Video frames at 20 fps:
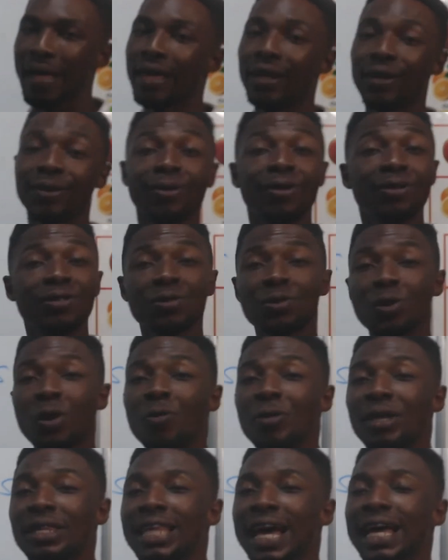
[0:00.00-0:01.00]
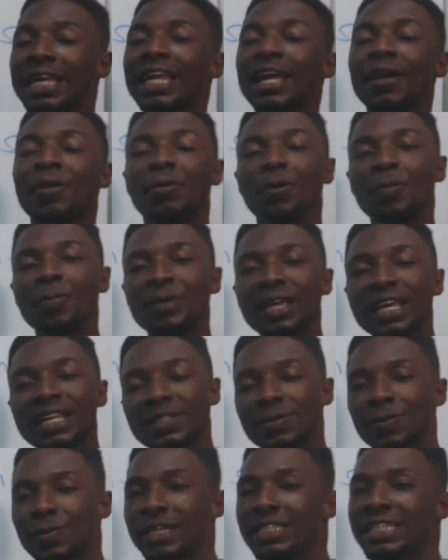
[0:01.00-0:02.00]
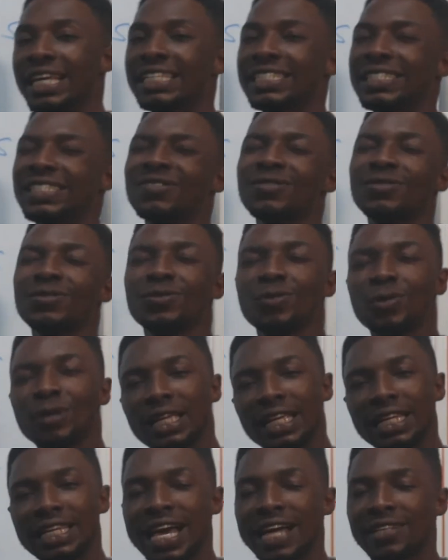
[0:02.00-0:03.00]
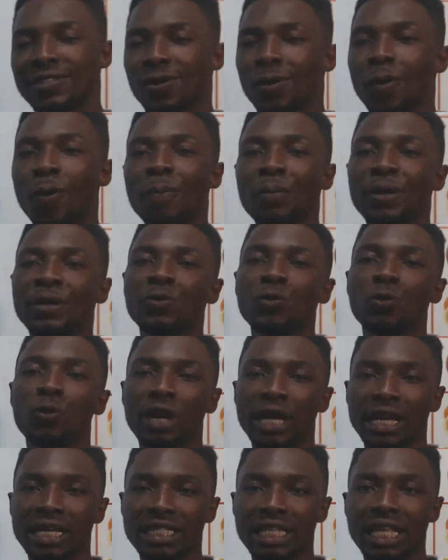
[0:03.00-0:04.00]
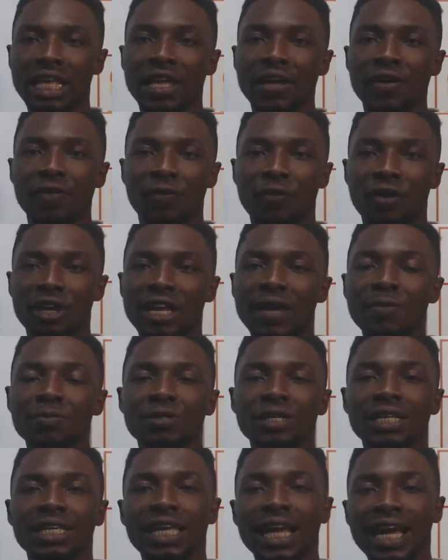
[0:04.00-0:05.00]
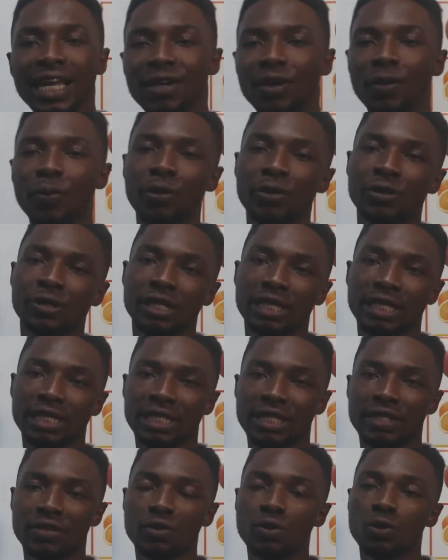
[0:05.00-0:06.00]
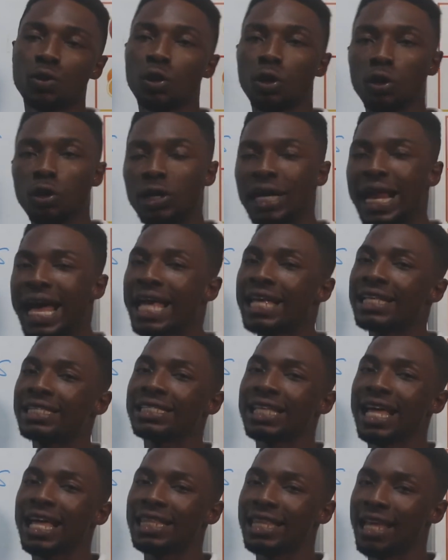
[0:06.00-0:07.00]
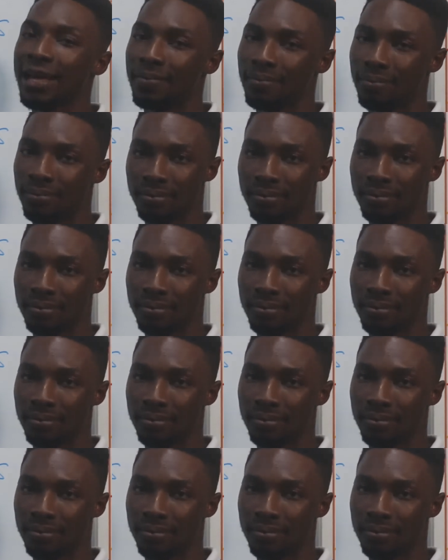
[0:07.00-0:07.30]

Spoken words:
not knowing that the Europeans were just doing that to open ways for them to get the opportunity to colonize them.